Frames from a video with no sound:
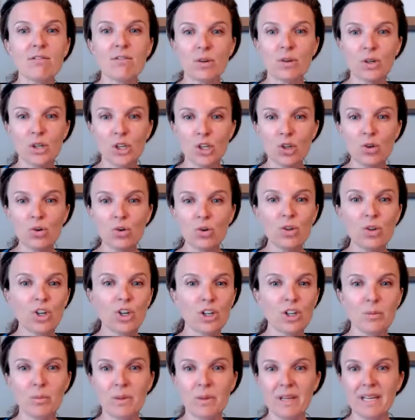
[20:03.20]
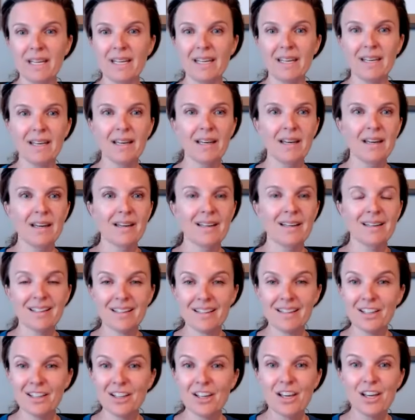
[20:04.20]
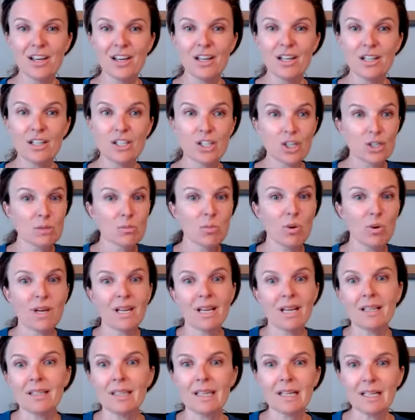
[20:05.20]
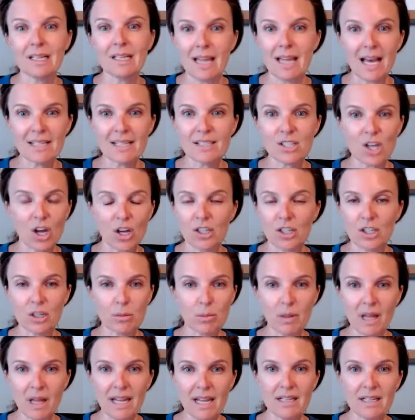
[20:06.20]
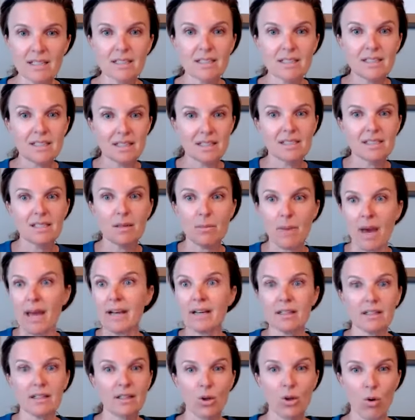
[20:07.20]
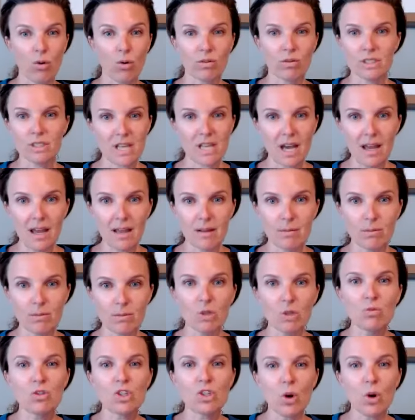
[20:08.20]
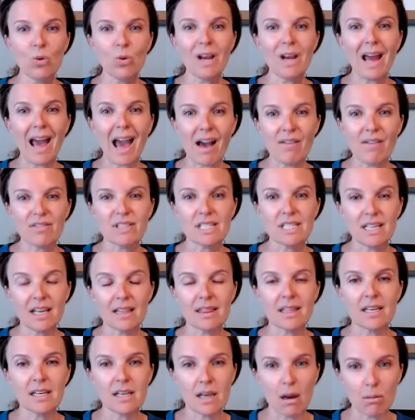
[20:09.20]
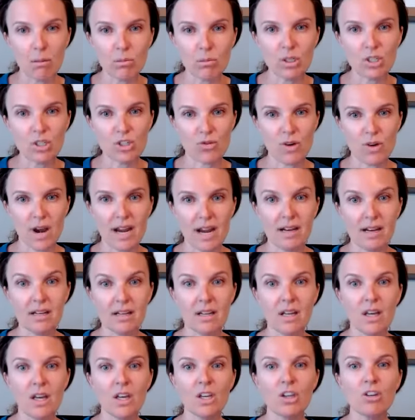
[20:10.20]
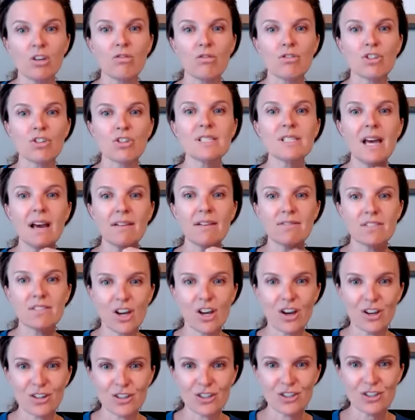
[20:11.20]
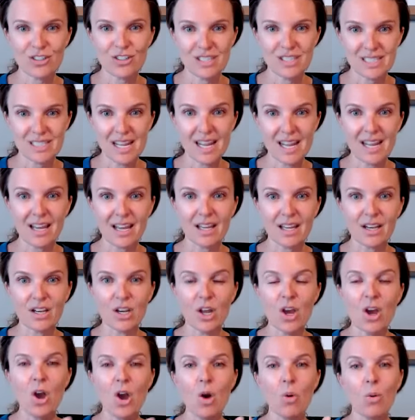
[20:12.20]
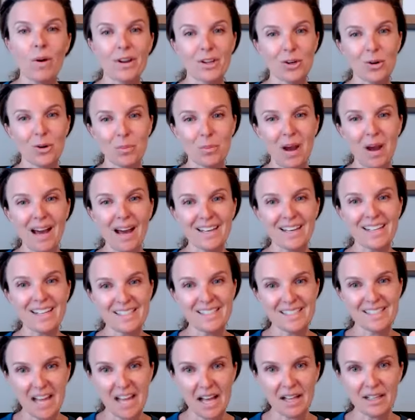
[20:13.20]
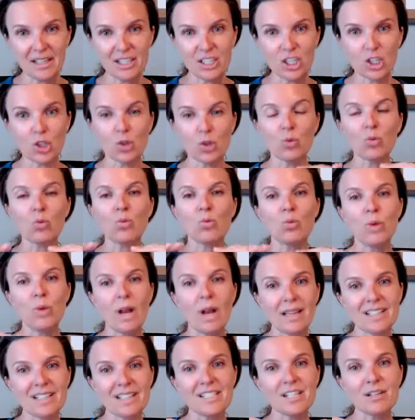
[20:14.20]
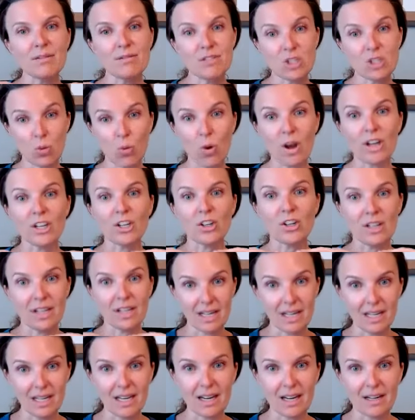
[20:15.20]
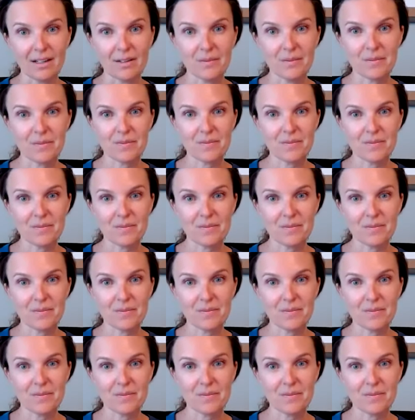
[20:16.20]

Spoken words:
mean for you could be just putting a little less on your plate systematically over time. You don't have to get the numbers right. You just have to understand what your body is telling you relative to what you're eating.